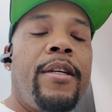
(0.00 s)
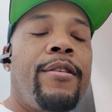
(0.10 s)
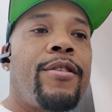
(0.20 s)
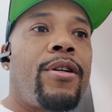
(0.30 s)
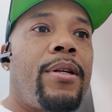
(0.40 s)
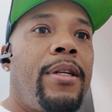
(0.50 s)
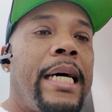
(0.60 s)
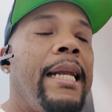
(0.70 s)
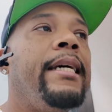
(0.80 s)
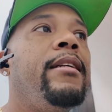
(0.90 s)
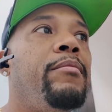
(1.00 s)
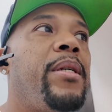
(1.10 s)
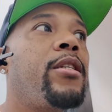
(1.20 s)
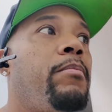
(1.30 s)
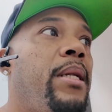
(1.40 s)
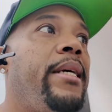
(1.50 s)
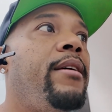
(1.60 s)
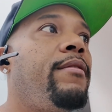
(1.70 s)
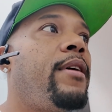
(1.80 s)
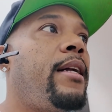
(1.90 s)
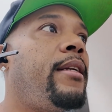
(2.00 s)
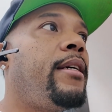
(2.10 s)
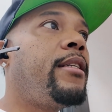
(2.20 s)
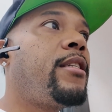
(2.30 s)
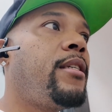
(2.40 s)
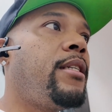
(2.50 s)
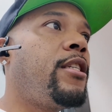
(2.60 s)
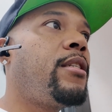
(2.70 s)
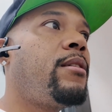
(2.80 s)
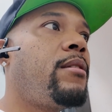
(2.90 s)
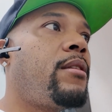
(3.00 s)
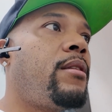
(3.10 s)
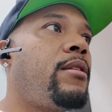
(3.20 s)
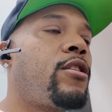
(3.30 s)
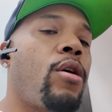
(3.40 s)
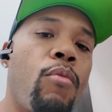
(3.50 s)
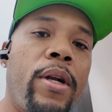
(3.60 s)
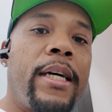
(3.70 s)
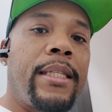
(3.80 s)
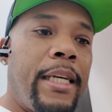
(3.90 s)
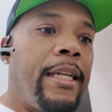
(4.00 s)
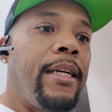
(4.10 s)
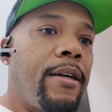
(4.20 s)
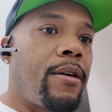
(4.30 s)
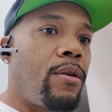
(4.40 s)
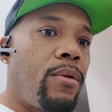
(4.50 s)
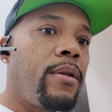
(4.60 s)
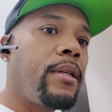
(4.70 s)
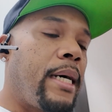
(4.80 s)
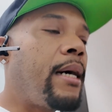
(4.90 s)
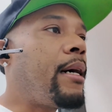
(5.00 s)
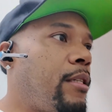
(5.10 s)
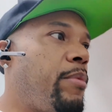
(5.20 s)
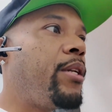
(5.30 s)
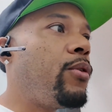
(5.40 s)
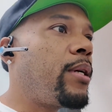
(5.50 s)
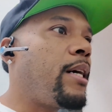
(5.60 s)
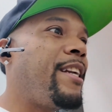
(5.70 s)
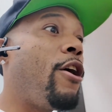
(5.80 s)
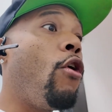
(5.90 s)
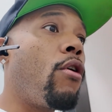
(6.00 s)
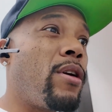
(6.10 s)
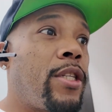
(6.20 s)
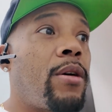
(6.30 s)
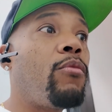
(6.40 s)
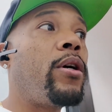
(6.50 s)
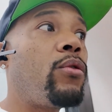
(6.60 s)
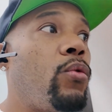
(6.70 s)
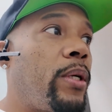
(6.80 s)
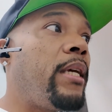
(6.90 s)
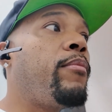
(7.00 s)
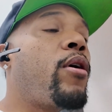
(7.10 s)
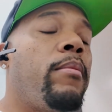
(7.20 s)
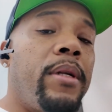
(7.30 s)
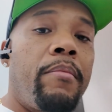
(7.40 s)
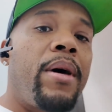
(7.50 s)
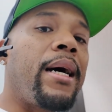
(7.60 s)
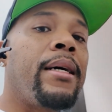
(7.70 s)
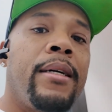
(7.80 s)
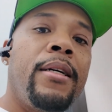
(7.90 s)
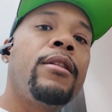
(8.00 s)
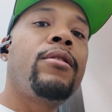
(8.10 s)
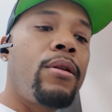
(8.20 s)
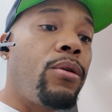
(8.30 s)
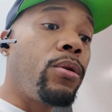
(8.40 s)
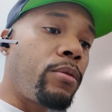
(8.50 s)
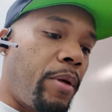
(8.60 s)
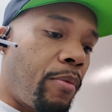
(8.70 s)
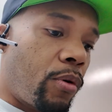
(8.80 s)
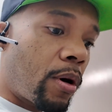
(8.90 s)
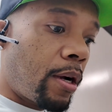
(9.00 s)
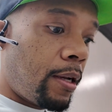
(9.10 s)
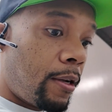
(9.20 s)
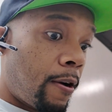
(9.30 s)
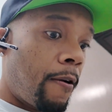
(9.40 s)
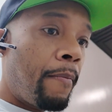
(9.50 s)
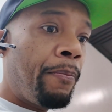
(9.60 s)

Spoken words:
So that leads me to believe that it's someone that's in here that has been doing that, or someone who keep coming back to those people who are in here.